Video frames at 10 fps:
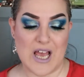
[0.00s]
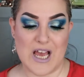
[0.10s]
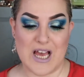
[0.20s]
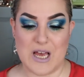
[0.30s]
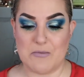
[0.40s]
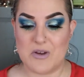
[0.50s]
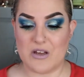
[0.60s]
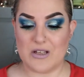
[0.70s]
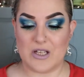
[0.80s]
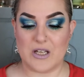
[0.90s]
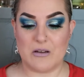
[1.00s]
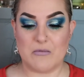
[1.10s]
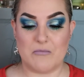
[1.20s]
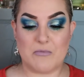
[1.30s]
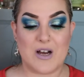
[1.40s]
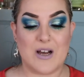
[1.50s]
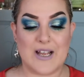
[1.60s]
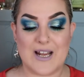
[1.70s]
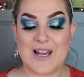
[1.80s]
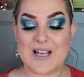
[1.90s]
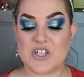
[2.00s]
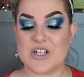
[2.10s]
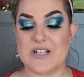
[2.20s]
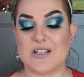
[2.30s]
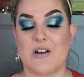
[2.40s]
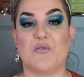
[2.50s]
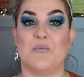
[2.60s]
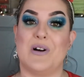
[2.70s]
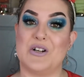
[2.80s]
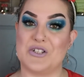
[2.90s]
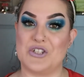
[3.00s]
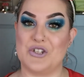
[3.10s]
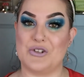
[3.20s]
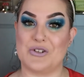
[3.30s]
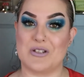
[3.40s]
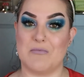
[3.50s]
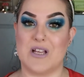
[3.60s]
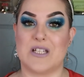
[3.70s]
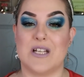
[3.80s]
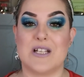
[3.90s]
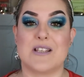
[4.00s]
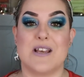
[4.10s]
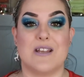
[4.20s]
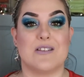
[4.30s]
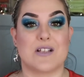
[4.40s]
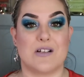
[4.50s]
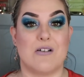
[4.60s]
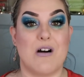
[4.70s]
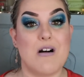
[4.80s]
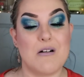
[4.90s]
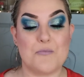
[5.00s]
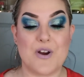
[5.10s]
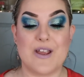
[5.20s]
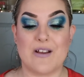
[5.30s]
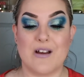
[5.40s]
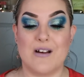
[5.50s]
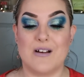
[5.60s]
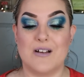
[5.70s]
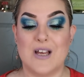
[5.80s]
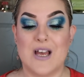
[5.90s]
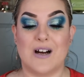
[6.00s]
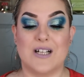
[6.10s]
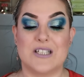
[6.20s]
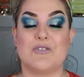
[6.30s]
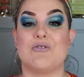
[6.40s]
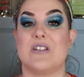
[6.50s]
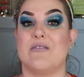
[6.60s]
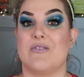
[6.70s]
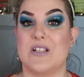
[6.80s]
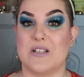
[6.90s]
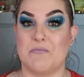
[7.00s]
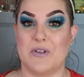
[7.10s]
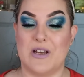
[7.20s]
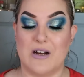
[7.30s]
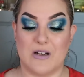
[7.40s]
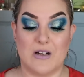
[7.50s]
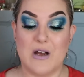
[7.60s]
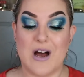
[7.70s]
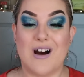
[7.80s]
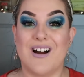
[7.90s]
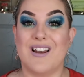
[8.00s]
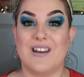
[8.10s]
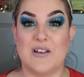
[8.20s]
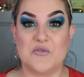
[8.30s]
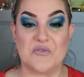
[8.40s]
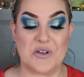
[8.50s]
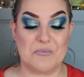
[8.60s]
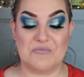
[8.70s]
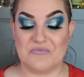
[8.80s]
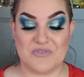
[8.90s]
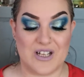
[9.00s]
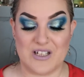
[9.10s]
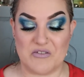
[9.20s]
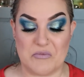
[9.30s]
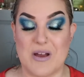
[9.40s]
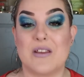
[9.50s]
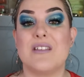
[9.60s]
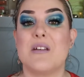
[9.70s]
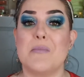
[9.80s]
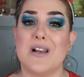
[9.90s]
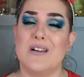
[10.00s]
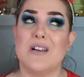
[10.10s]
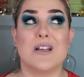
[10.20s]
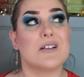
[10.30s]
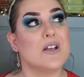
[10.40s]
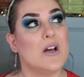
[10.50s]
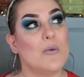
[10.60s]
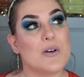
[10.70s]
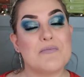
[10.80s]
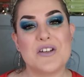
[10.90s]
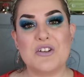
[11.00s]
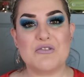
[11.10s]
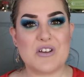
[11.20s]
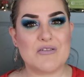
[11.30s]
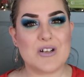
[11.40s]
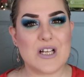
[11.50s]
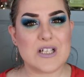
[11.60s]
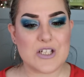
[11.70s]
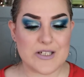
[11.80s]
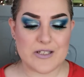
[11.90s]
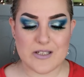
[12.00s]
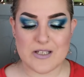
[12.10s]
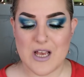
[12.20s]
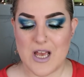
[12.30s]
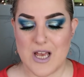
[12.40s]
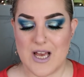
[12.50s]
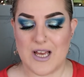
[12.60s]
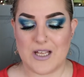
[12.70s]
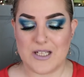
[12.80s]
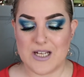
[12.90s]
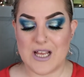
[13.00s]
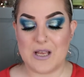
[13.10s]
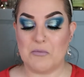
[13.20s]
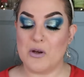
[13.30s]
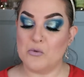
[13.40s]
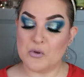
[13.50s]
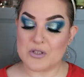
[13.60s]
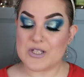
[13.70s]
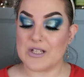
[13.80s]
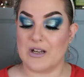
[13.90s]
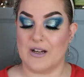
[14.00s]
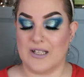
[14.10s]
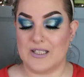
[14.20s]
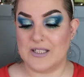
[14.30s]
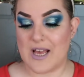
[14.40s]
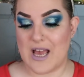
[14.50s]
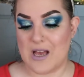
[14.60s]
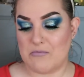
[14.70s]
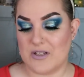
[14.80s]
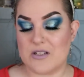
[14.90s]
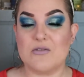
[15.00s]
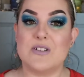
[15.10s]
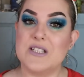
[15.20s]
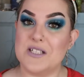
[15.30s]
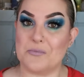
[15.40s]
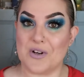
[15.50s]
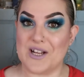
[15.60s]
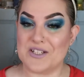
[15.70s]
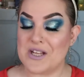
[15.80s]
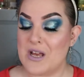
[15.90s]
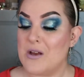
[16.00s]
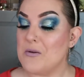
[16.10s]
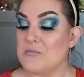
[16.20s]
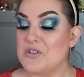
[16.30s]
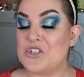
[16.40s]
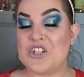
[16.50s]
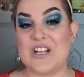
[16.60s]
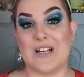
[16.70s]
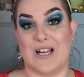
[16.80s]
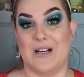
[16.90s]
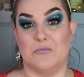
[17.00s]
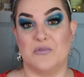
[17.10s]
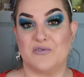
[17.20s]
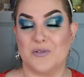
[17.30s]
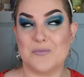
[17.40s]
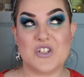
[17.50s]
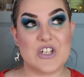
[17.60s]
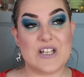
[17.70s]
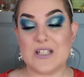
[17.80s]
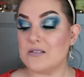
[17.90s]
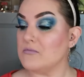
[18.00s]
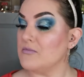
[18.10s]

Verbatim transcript: Um, my lashes are from Arttitude Cosmetics. They're in the style Heartbreaker. I did receive these in P R. I love them. I love them. I think they're my, like one of my new favourite lashes. And in my waterline, um, it's not an indie brand, She Glam from Shein.